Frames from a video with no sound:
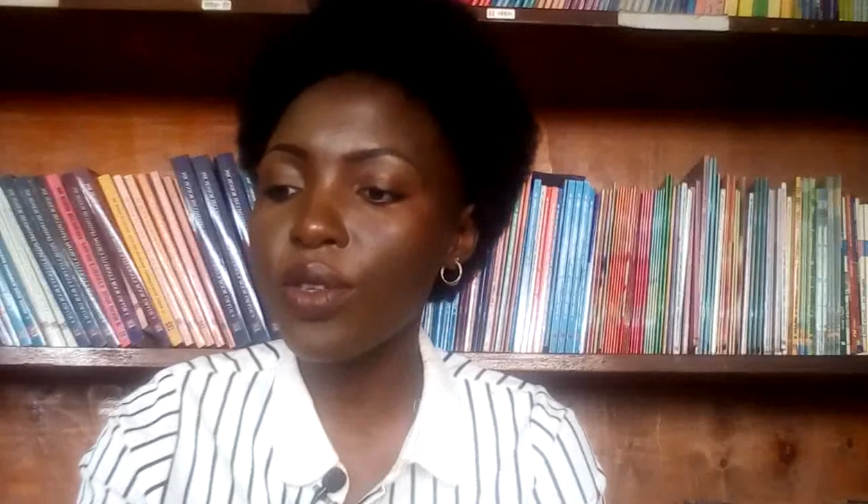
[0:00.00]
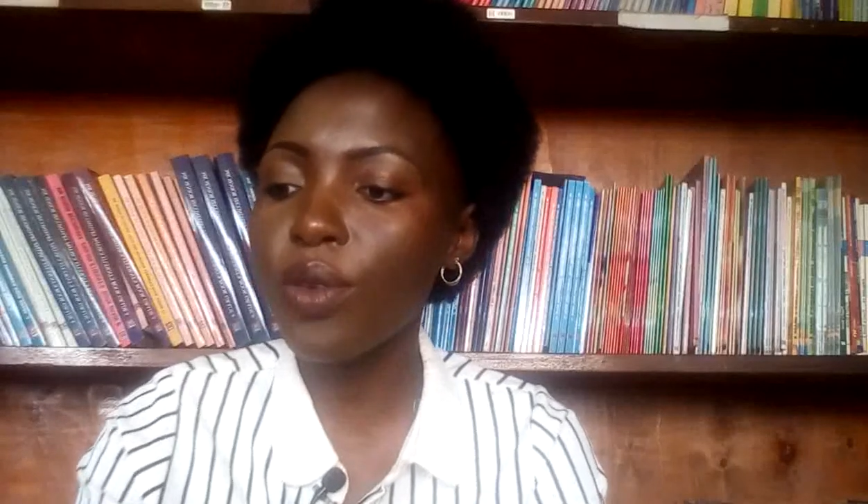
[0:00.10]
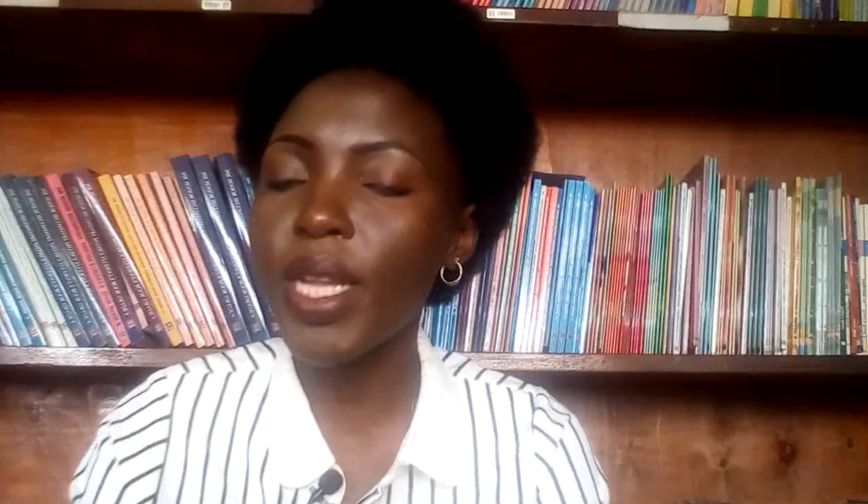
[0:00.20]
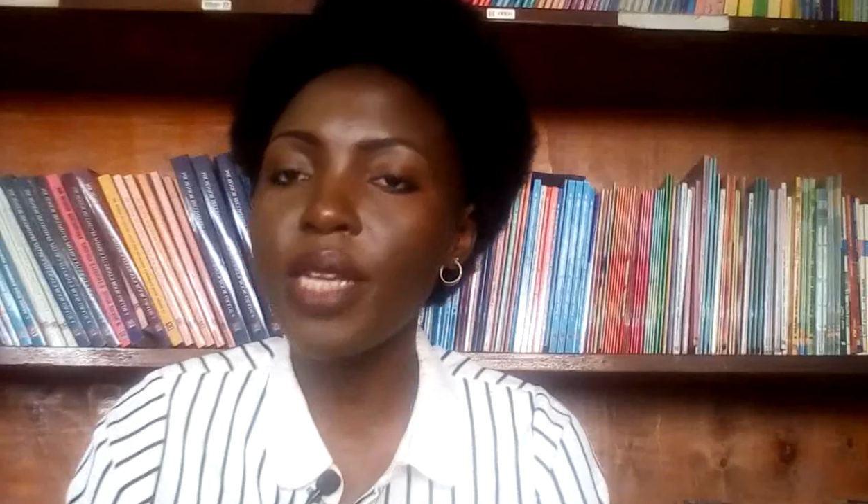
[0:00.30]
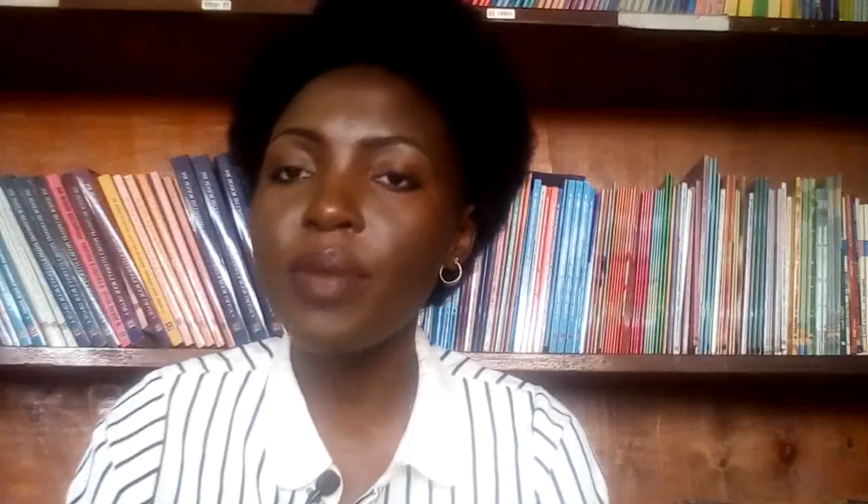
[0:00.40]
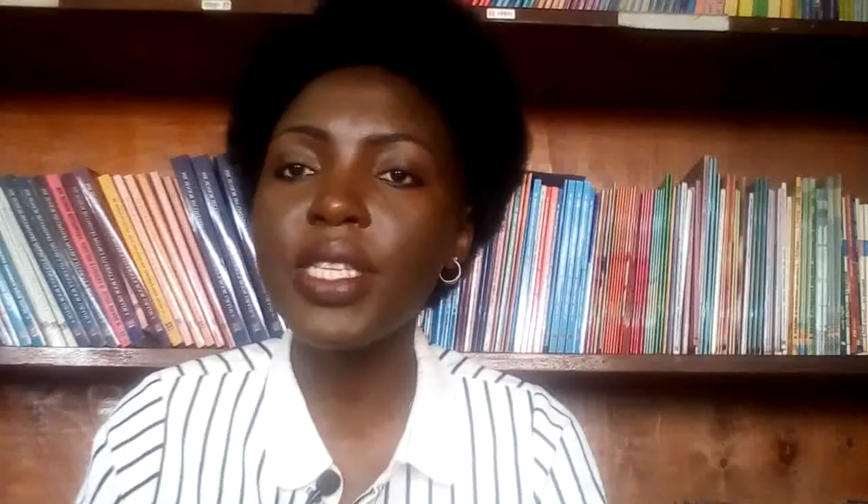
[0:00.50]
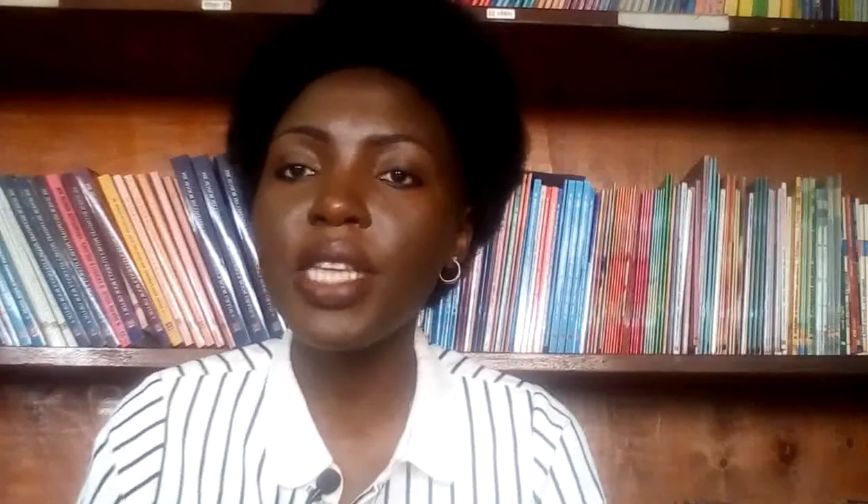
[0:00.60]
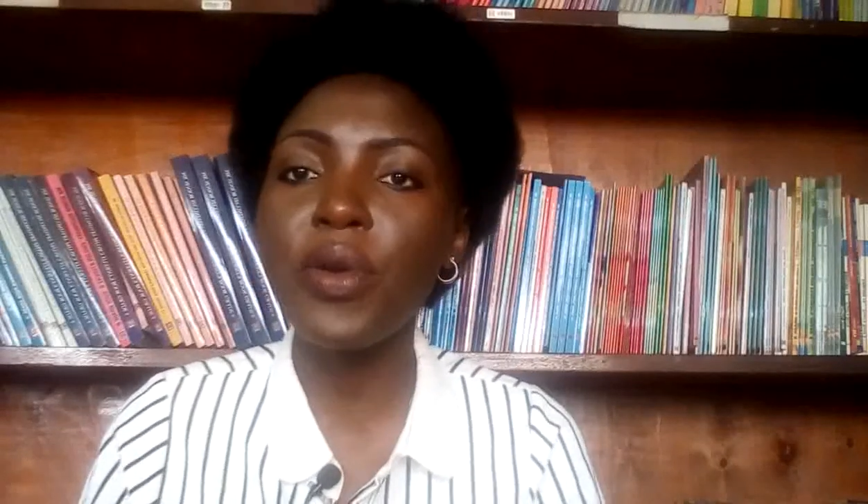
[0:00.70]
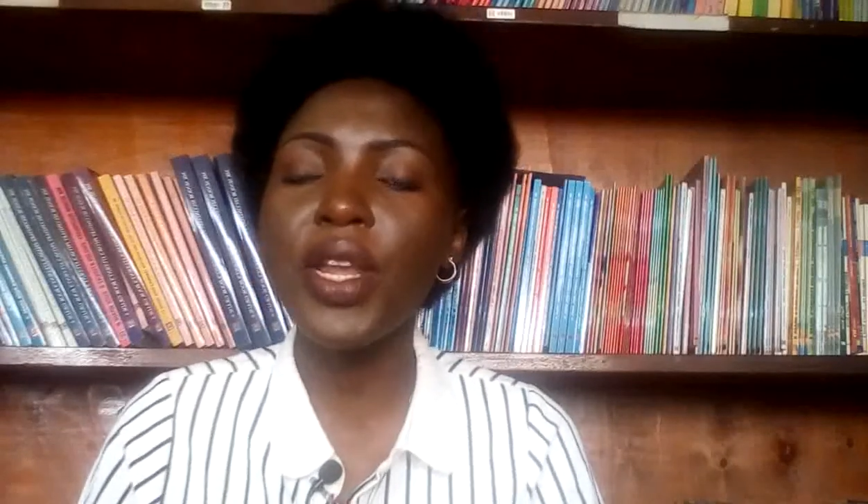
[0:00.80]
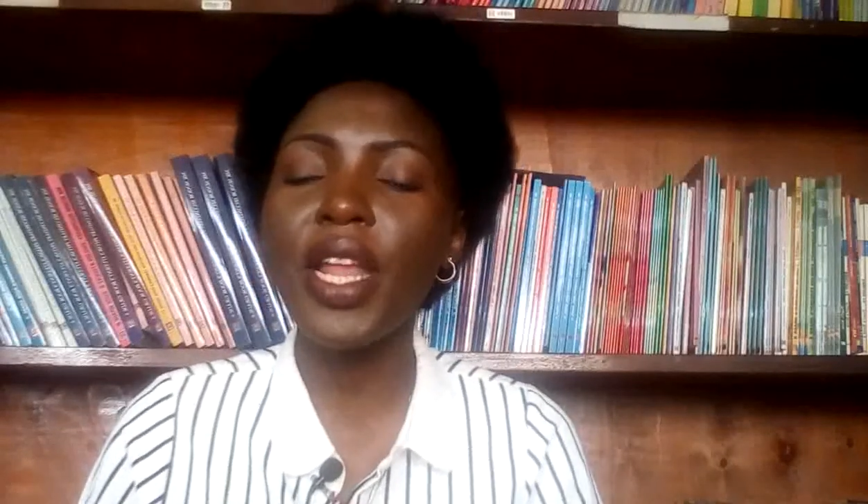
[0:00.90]
So my name is
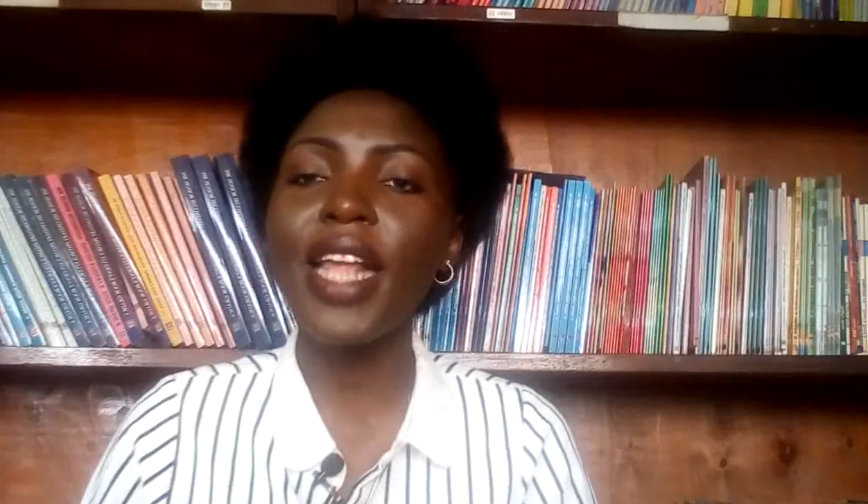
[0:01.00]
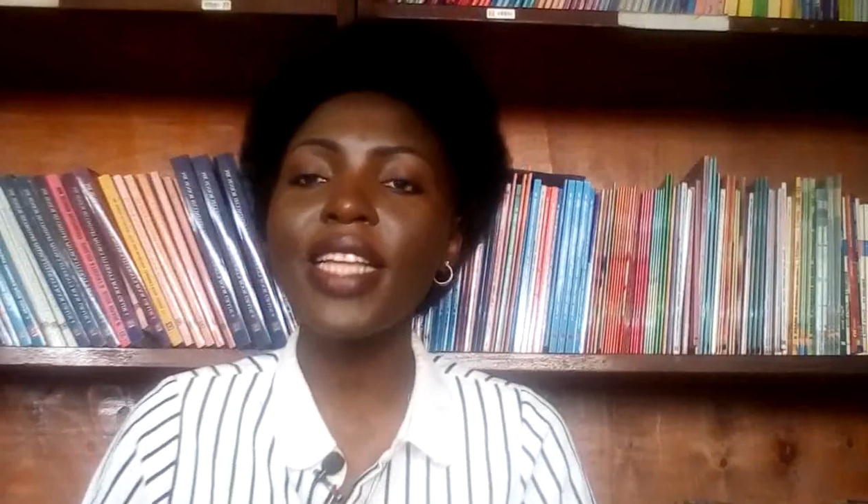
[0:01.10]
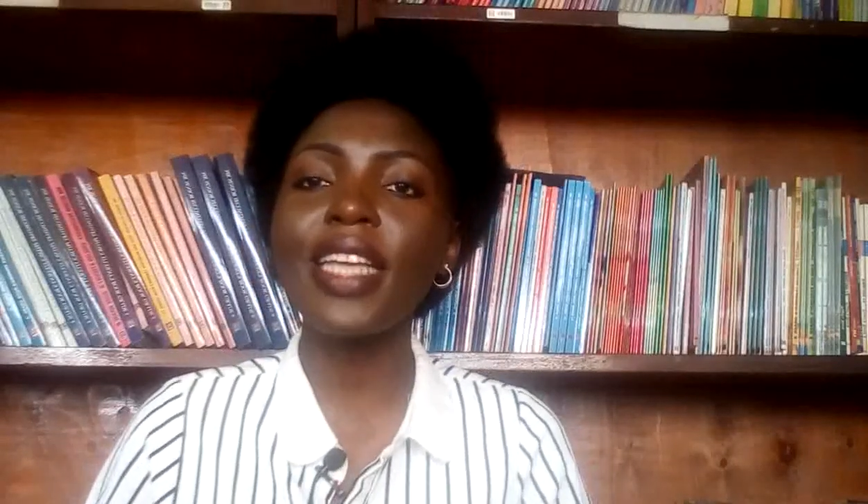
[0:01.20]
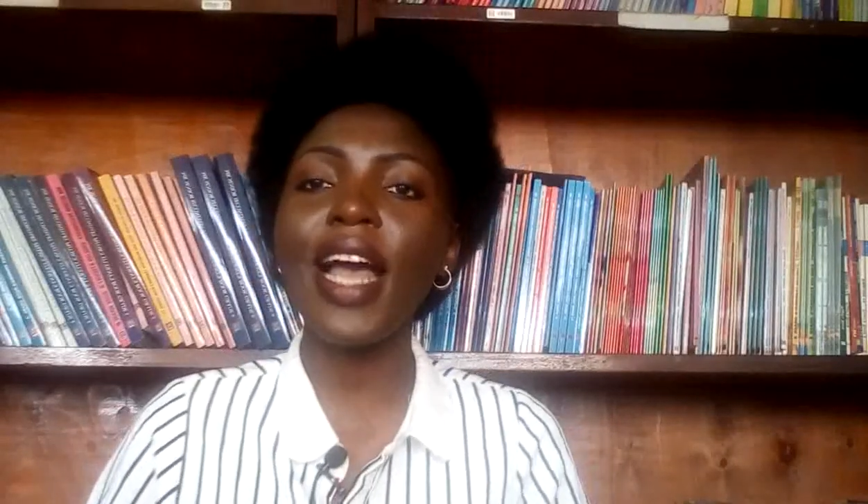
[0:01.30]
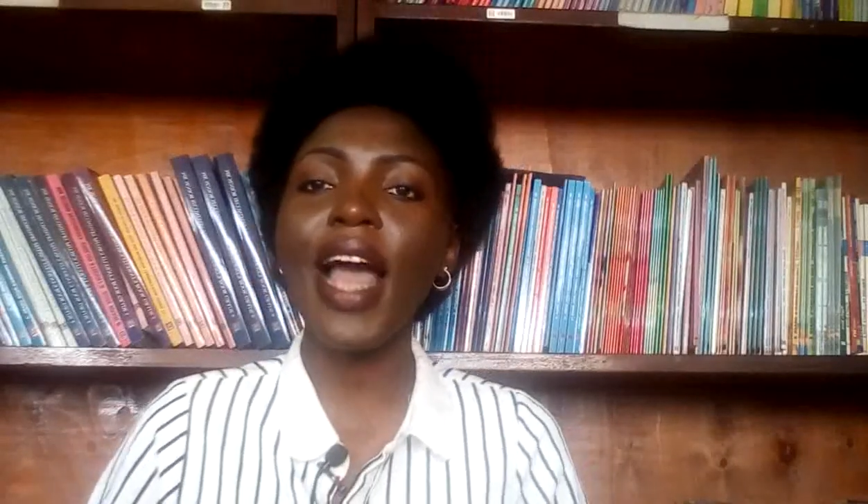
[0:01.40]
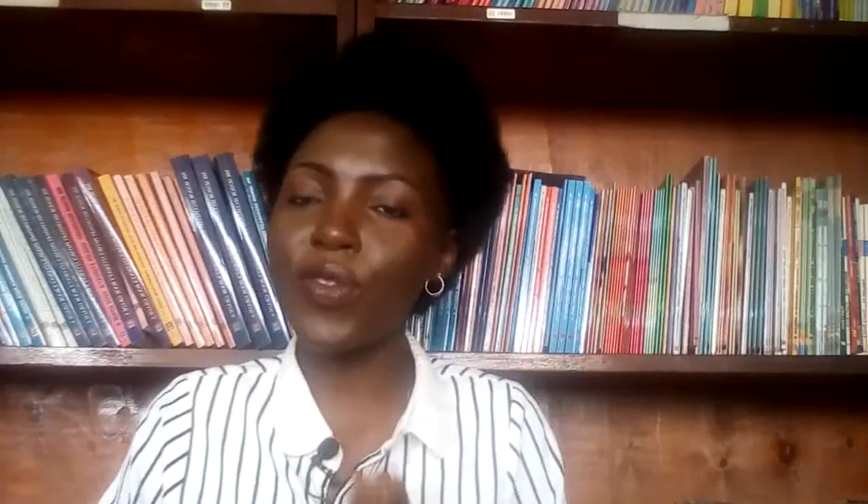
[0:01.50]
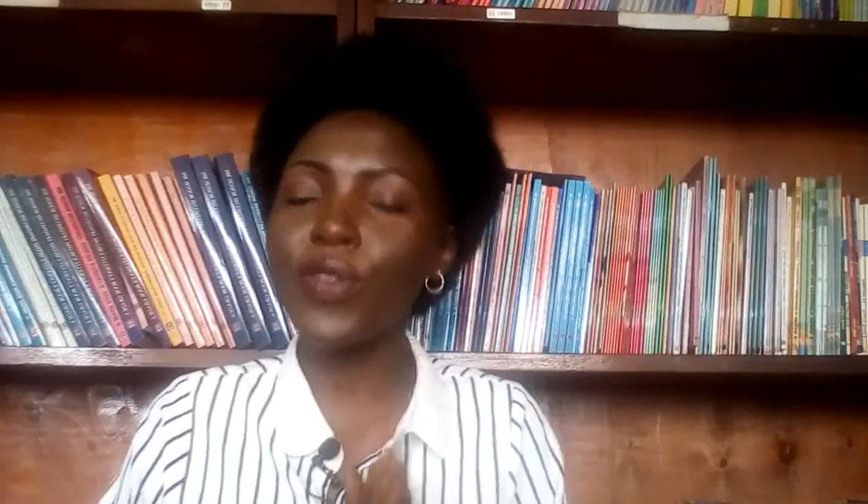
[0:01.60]
Irene Kiza.